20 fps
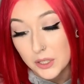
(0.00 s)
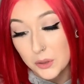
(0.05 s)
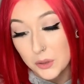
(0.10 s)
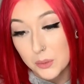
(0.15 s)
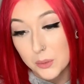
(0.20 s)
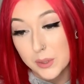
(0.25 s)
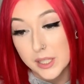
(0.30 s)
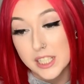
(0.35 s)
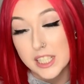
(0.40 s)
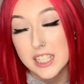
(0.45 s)

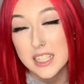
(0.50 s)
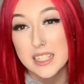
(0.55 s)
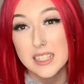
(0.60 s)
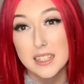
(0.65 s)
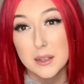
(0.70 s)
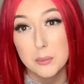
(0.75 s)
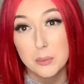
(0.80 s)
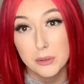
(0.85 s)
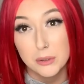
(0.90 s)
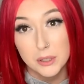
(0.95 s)
which is
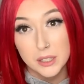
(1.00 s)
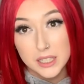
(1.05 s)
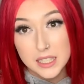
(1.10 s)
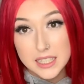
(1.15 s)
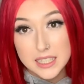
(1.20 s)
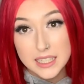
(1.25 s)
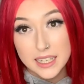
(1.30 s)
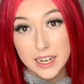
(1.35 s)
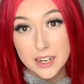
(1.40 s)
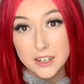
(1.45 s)
a pretty
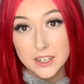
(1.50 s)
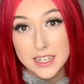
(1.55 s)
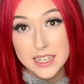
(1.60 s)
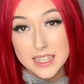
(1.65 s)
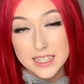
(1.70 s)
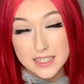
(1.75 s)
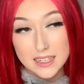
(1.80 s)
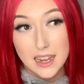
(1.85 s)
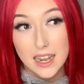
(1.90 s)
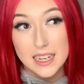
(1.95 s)
scary
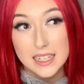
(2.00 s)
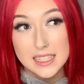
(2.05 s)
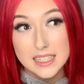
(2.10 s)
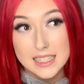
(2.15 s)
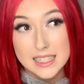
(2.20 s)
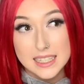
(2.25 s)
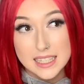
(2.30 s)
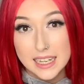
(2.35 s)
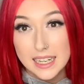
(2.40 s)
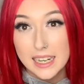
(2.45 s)
sight to
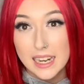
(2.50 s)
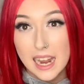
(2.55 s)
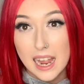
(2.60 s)
see.